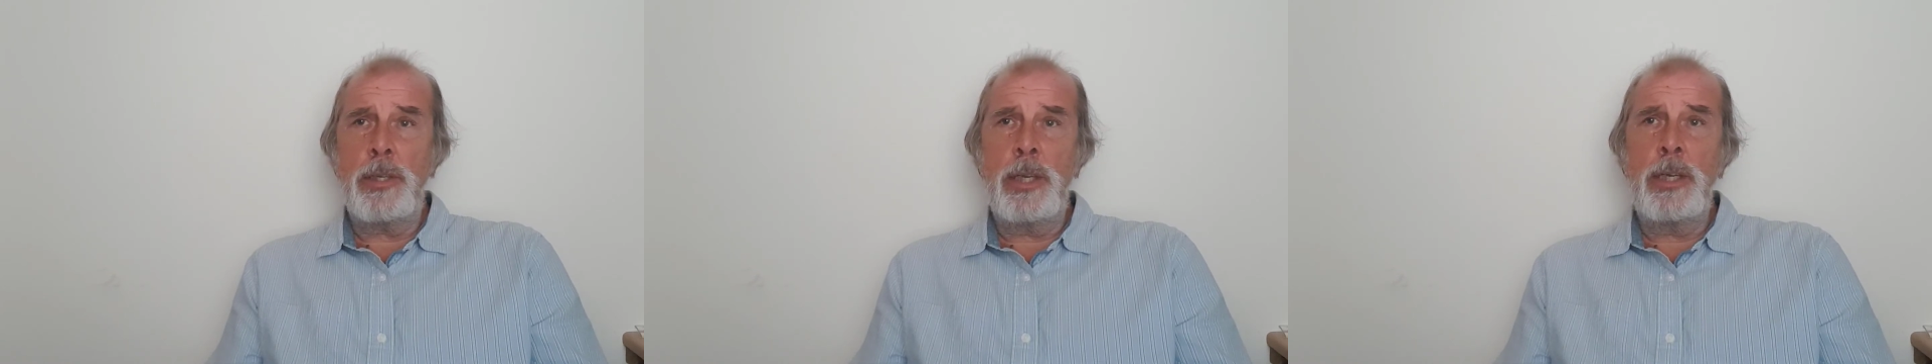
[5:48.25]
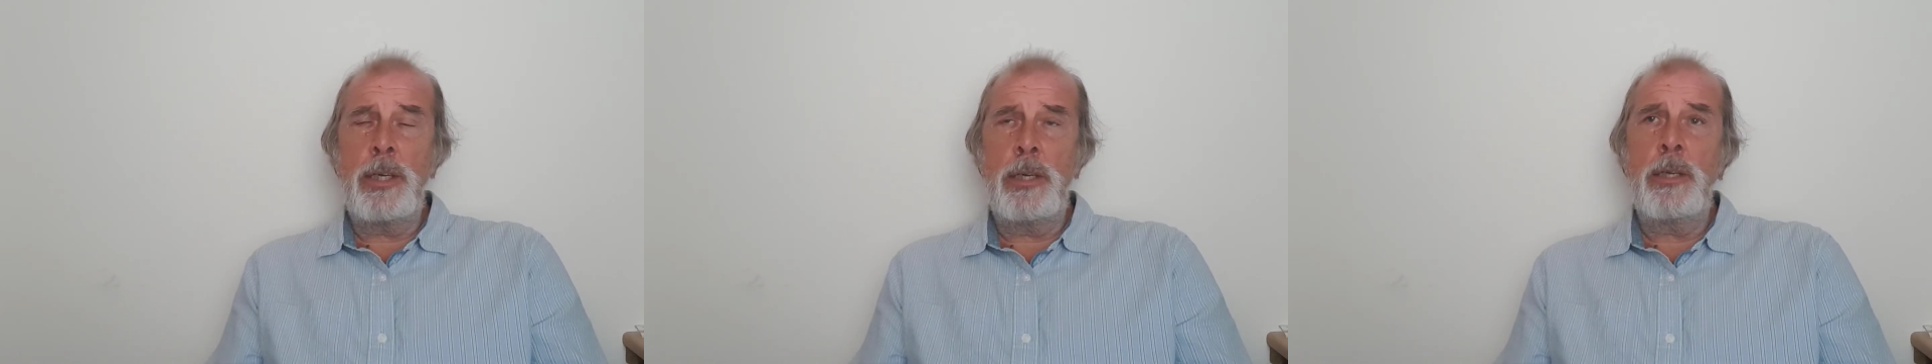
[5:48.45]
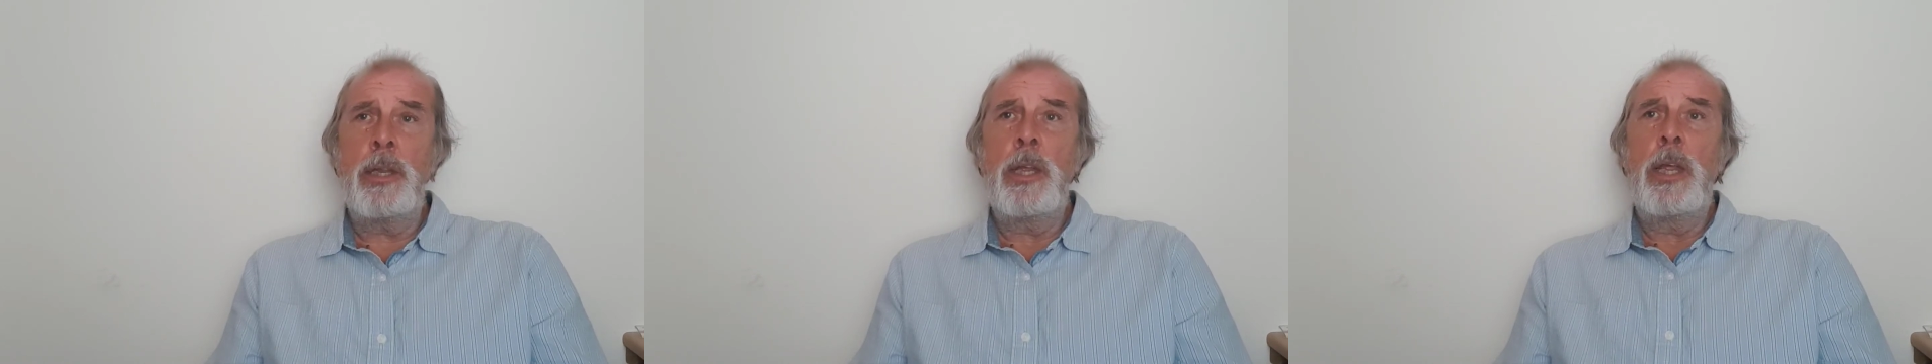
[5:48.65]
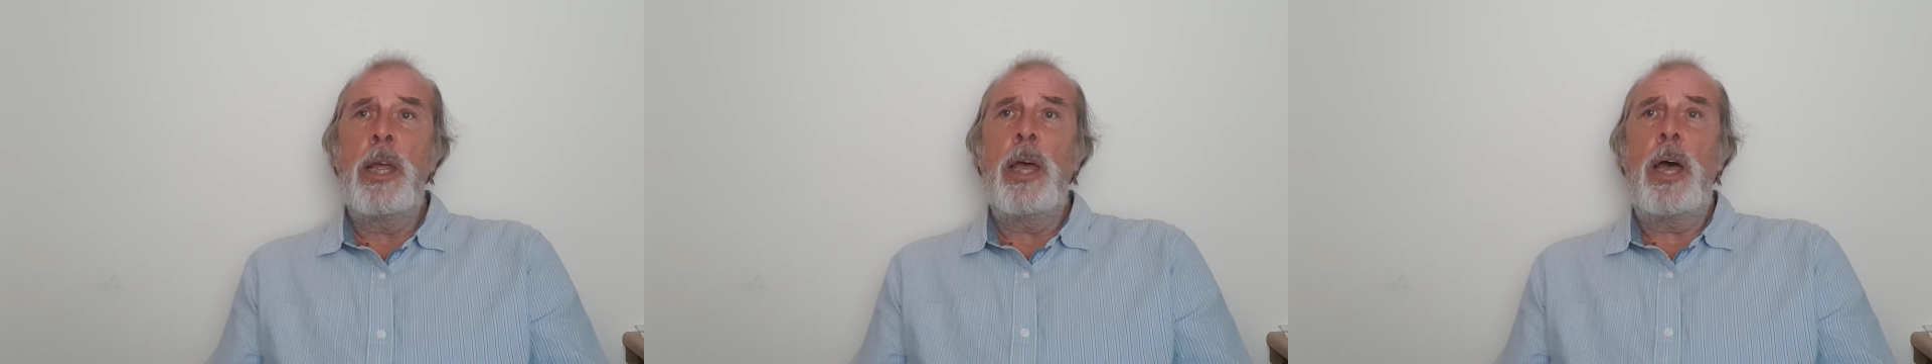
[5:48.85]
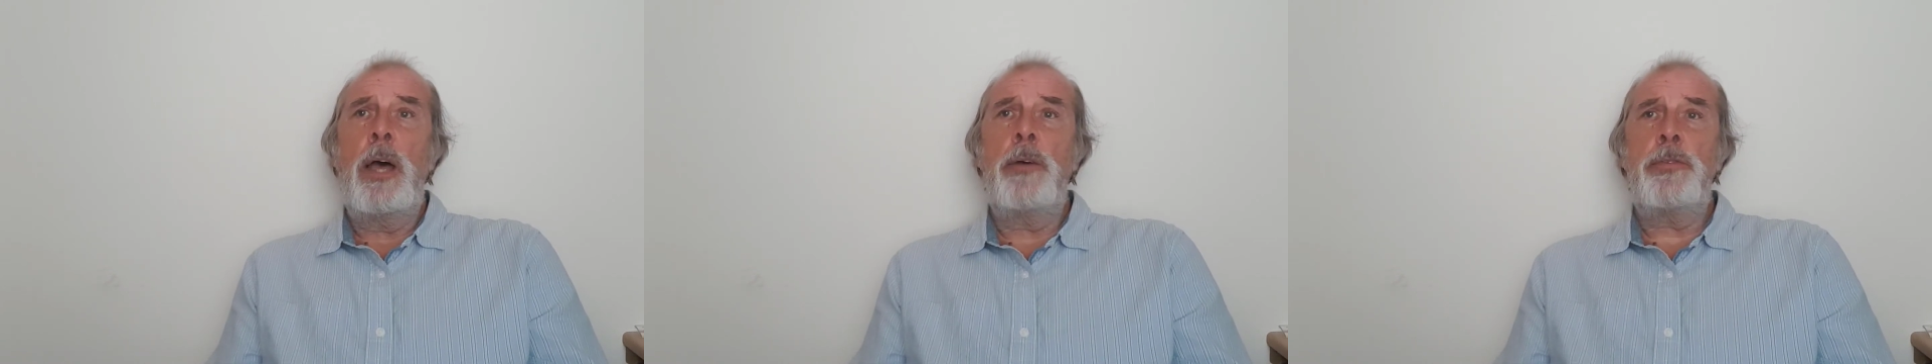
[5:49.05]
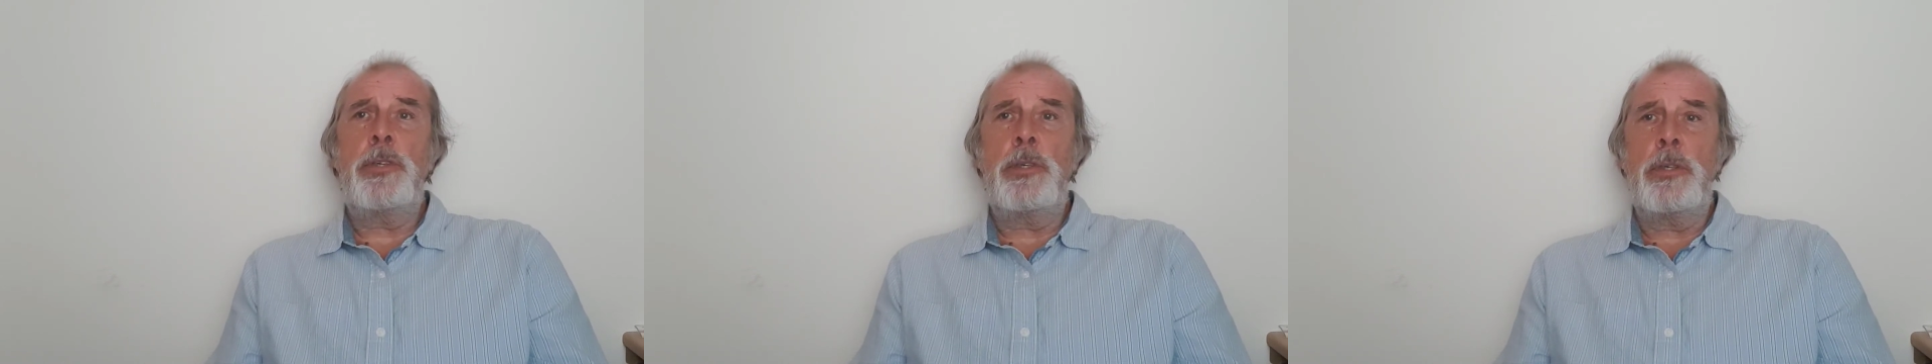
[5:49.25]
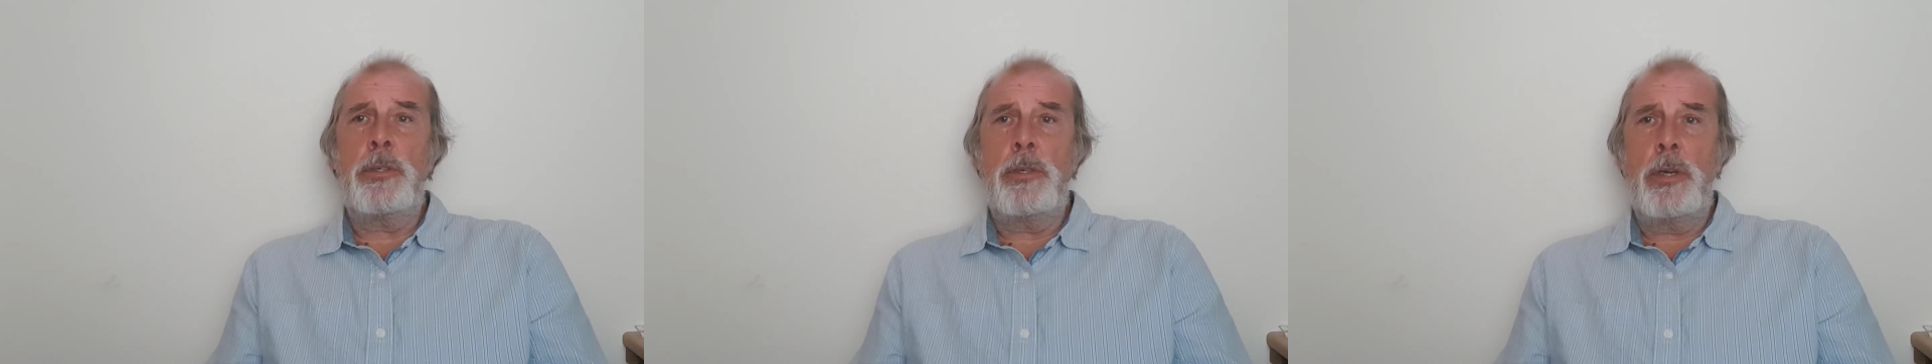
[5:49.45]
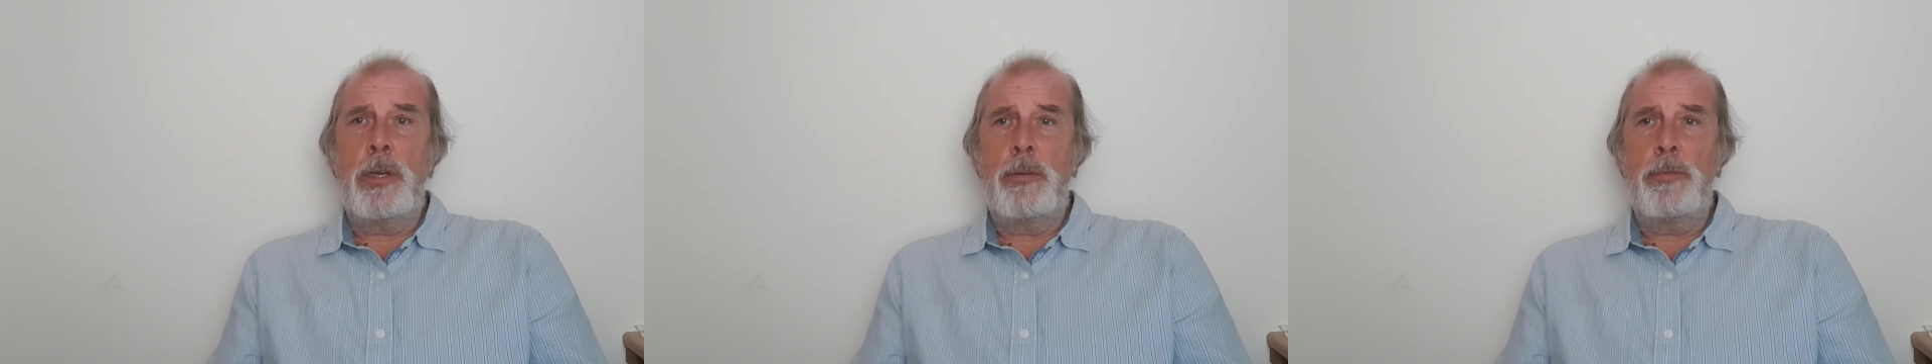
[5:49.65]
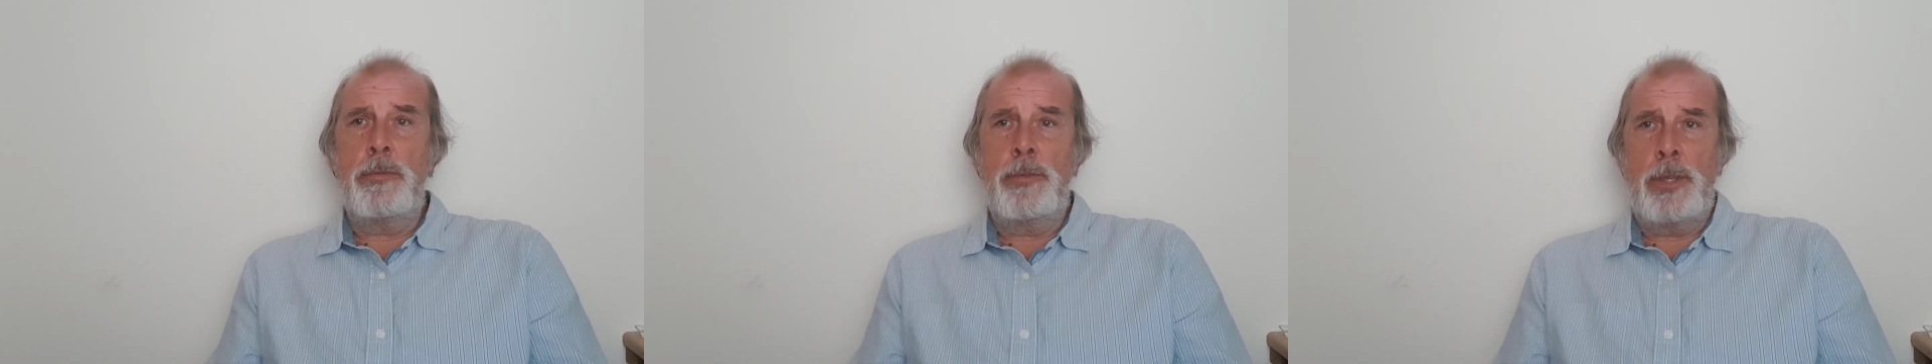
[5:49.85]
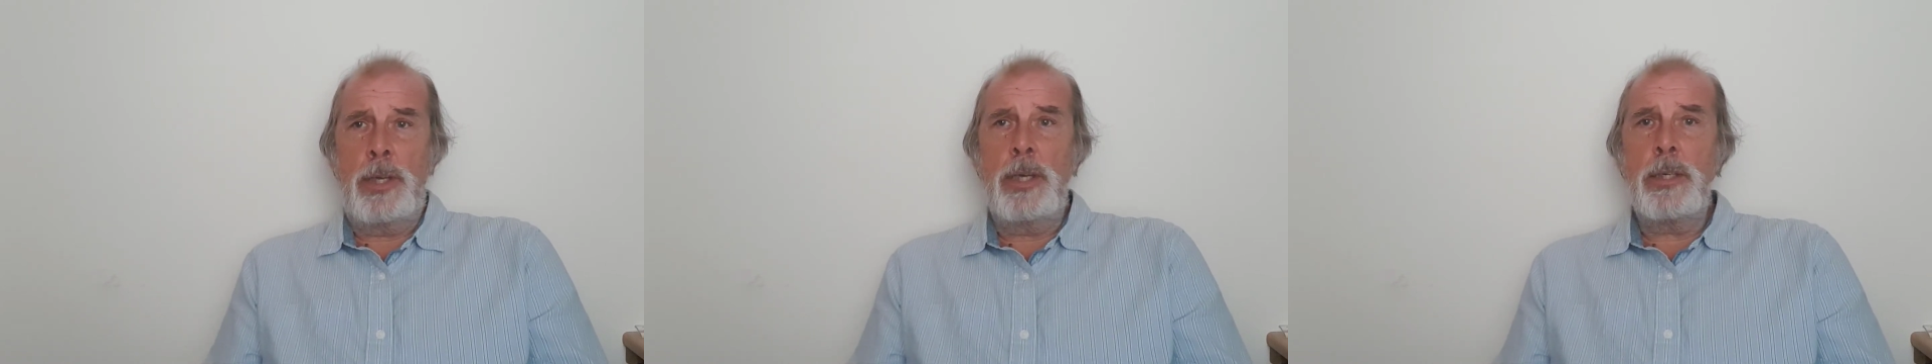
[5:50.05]
Then after
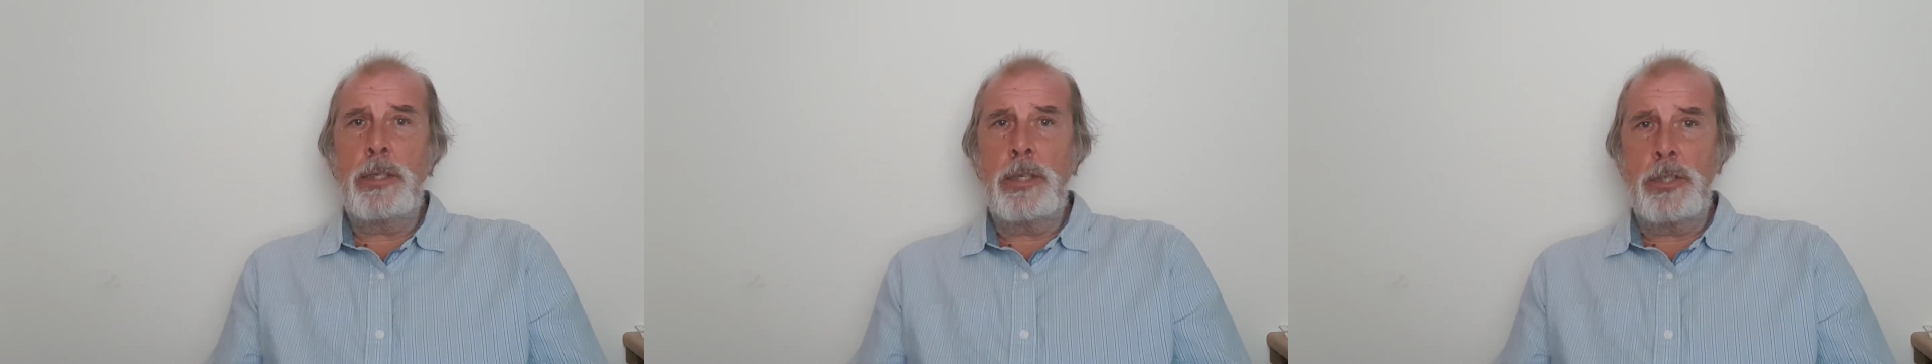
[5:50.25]
that,